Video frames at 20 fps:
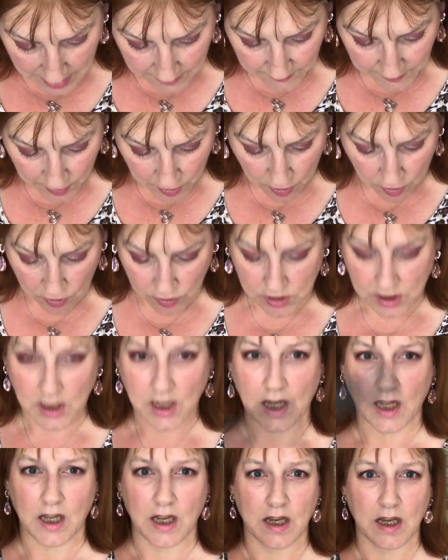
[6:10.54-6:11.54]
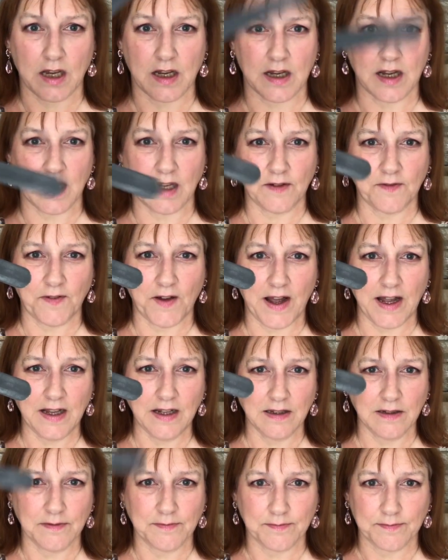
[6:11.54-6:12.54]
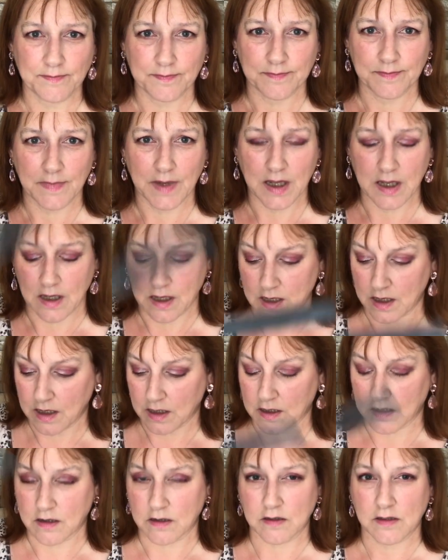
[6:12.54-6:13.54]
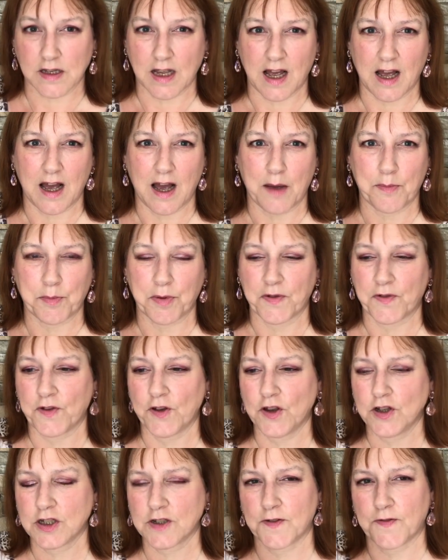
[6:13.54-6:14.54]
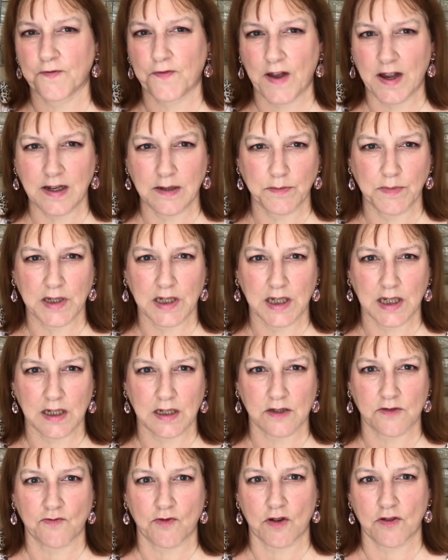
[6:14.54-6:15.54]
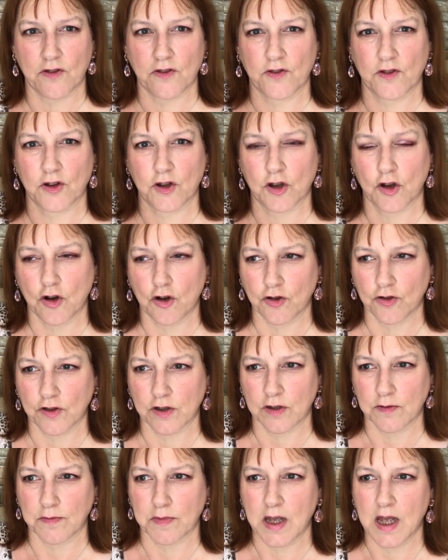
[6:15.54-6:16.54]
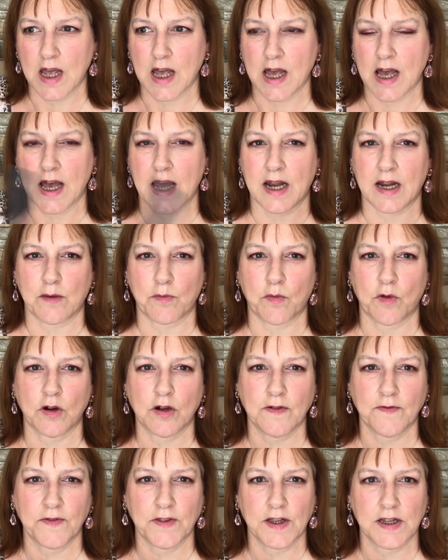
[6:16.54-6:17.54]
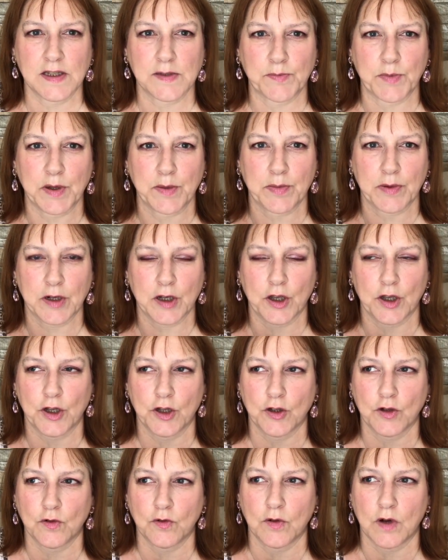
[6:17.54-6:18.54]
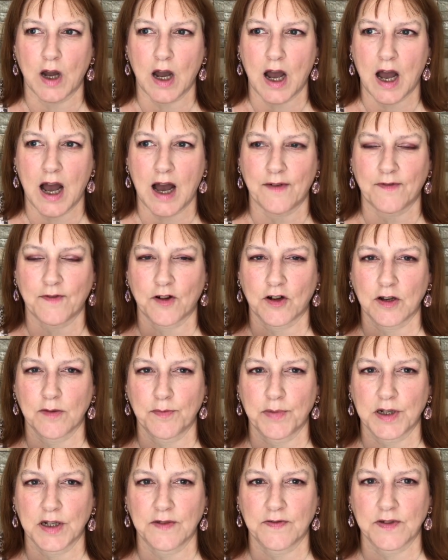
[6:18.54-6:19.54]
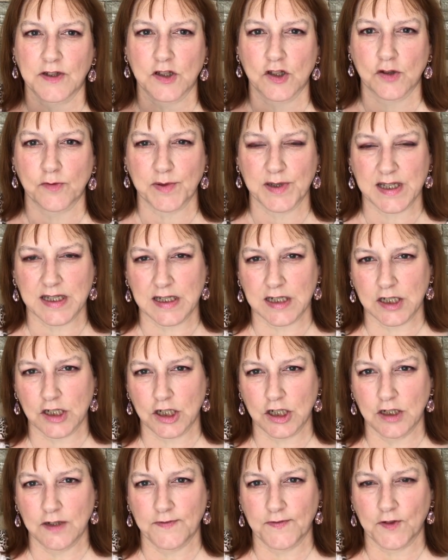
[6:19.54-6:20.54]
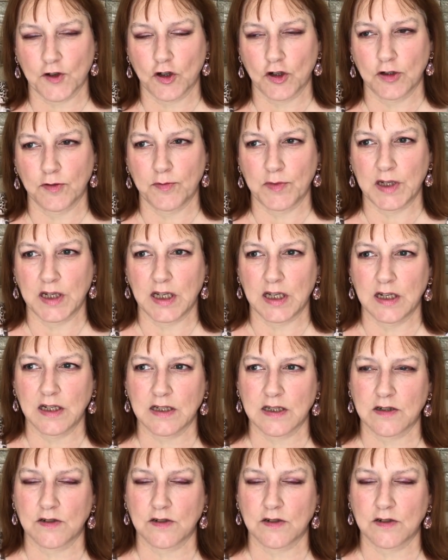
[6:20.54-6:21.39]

I've got a nail file because I prefer to file my nails rather than cut them, and I'm one of these people who I've got a bit of a superstition of cutting my nails.